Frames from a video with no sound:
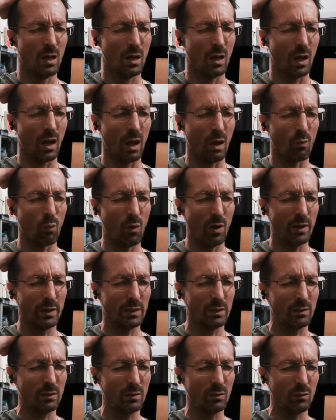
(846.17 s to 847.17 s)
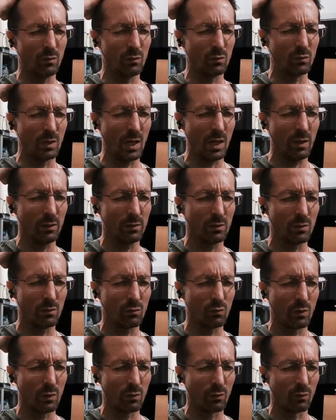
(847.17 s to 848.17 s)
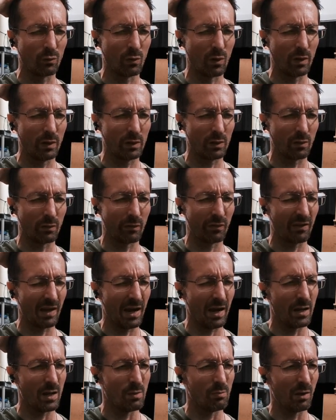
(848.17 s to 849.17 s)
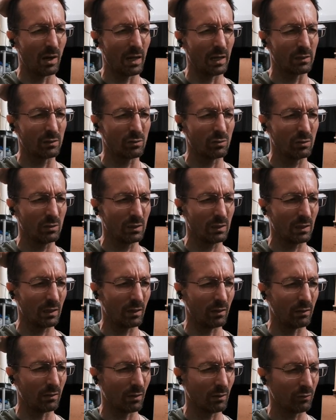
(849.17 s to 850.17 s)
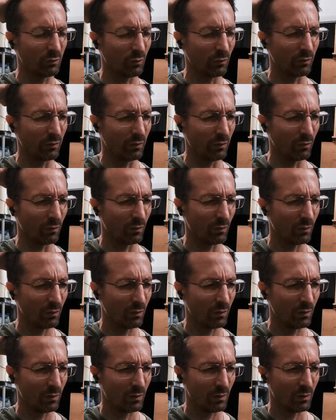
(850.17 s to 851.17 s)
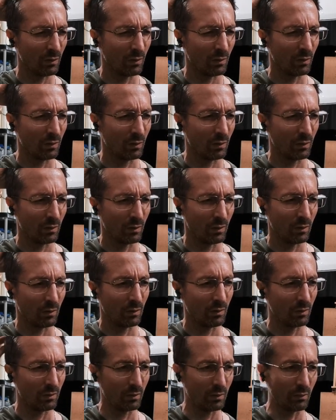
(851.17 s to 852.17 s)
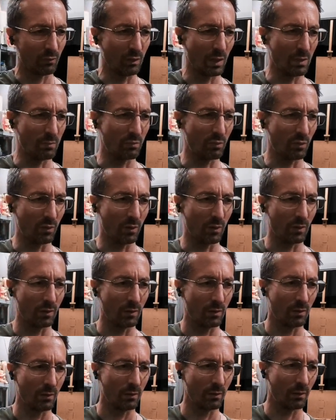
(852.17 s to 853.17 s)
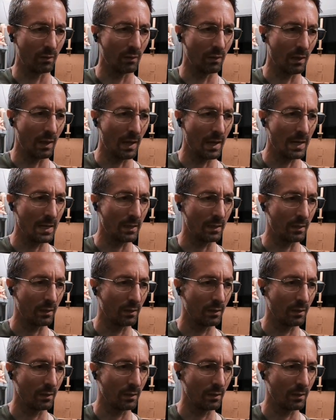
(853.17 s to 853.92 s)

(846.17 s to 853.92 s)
I wanted to tell you we were running on Saturday, but I couldn't get in touch with you. The right part. The light.